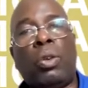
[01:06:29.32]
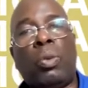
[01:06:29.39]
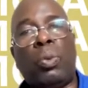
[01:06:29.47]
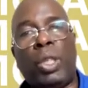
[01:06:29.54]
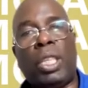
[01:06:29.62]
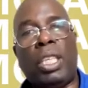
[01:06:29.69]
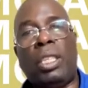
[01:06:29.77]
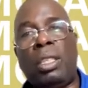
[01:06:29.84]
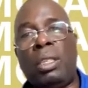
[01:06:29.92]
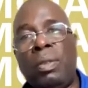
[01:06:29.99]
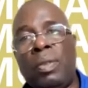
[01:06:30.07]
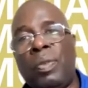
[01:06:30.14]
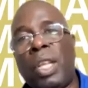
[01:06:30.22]

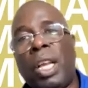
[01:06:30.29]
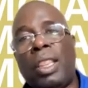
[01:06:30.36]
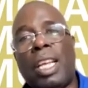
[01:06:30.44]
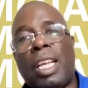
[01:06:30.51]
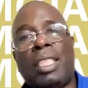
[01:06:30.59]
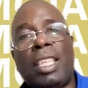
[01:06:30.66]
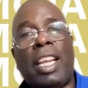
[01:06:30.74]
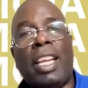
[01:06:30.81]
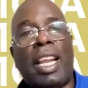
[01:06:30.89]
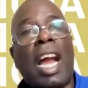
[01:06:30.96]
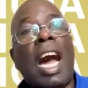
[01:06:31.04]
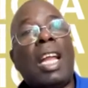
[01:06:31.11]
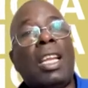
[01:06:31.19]
within that
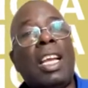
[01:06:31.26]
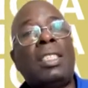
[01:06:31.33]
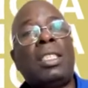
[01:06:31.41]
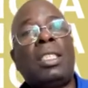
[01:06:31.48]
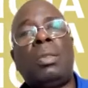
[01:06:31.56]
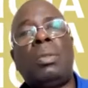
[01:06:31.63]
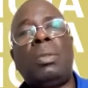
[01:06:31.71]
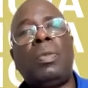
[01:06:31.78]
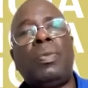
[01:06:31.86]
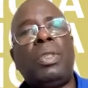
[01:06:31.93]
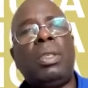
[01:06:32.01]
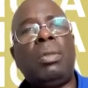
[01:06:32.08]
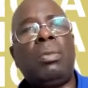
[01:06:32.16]
area. Unless
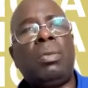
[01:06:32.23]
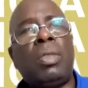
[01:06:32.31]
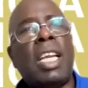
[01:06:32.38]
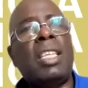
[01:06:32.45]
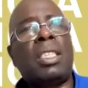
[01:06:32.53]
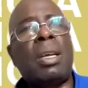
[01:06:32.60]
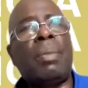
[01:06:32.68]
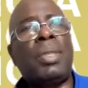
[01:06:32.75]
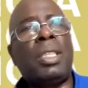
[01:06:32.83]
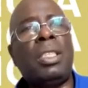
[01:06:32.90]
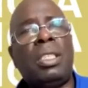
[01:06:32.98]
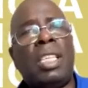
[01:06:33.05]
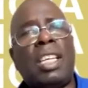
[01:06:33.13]
there is
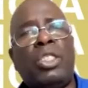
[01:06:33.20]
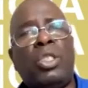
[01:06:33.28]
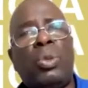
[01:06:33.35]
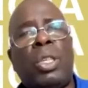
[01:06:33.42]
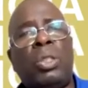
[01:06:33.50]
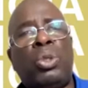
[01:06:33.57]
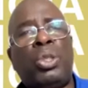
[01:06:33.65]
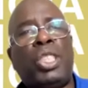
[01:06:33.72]
something that you want to